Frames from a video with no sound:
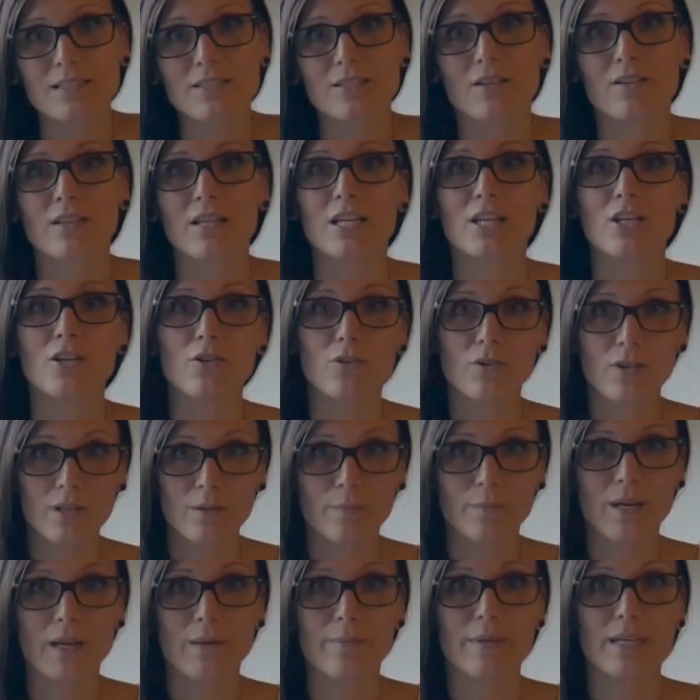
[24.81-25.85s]
so that you
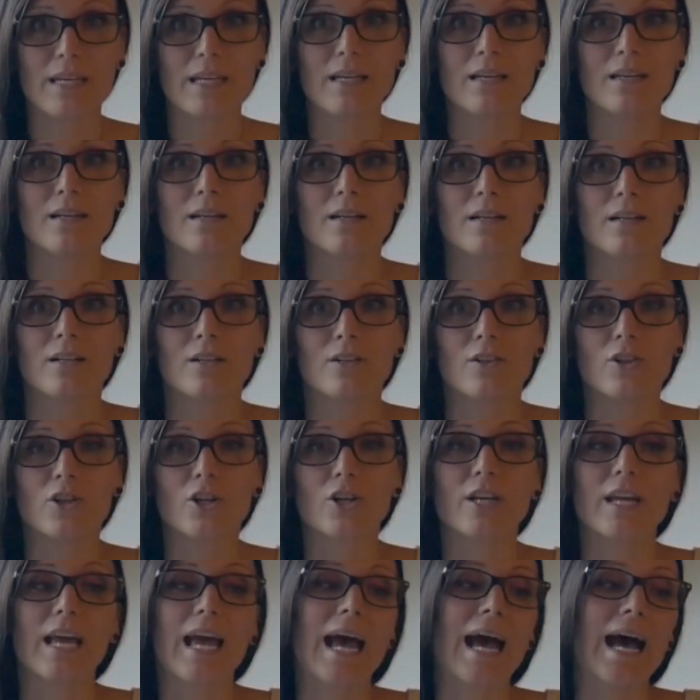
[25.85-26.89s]
can maybe
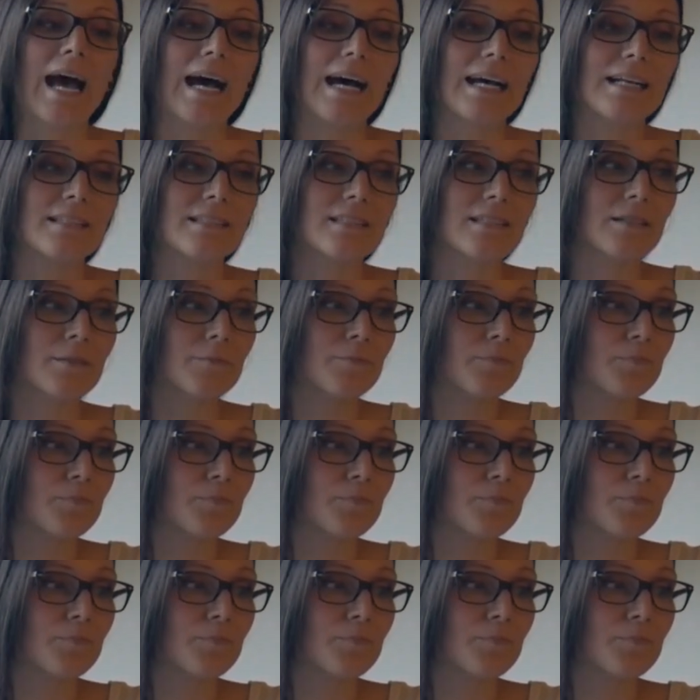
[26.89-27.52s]
look at